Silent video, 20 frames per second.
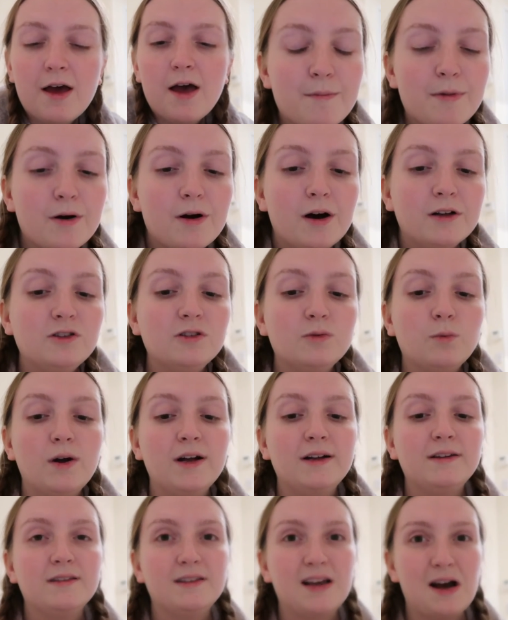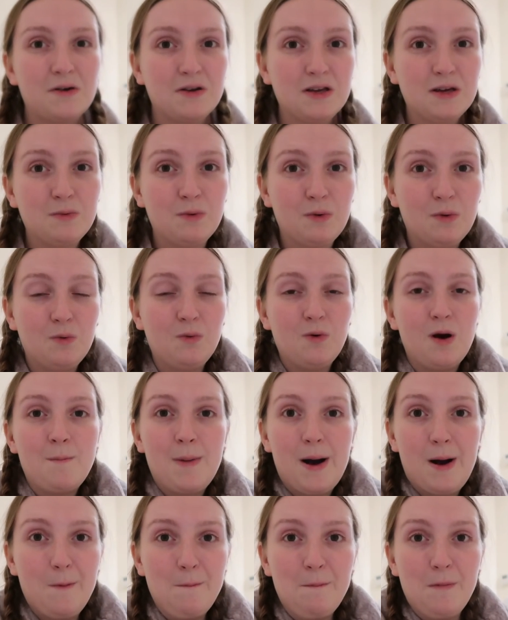But I just wanted to tell you all
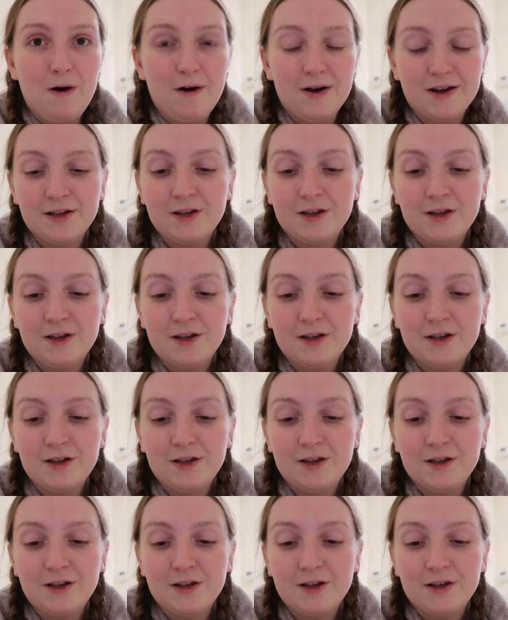about my